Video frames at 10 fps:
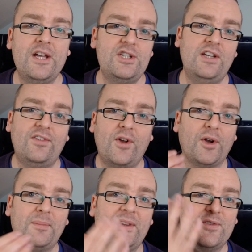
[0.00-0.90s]
She's
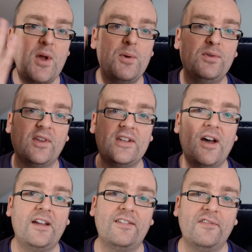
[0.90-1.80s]
gone up his nose at
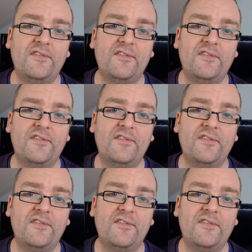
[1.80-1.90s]
night and